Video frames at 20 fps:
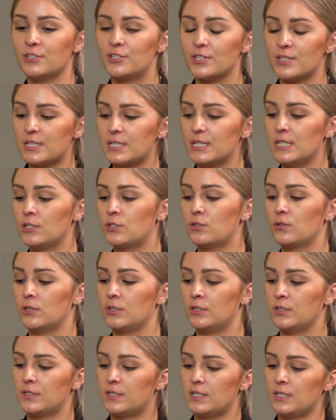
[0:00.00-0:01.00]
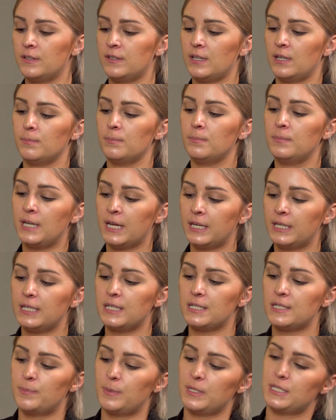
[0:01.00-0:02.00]
just need to understand that
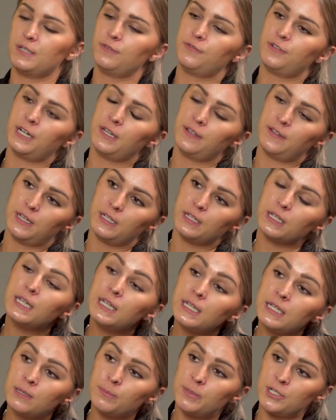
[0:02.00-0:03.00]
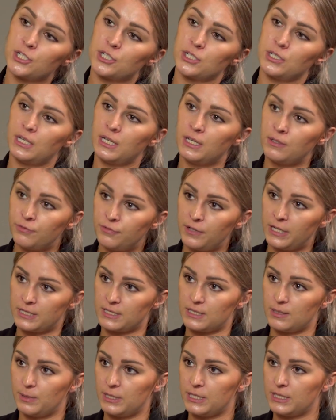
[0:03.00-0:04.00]
Miyake specifies that inhibition and
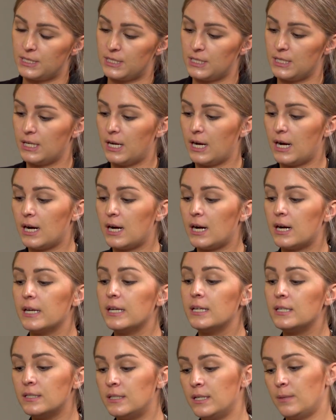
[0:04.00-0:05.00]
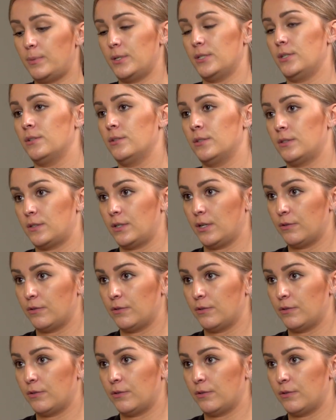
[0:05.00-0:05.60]
flexibility are independent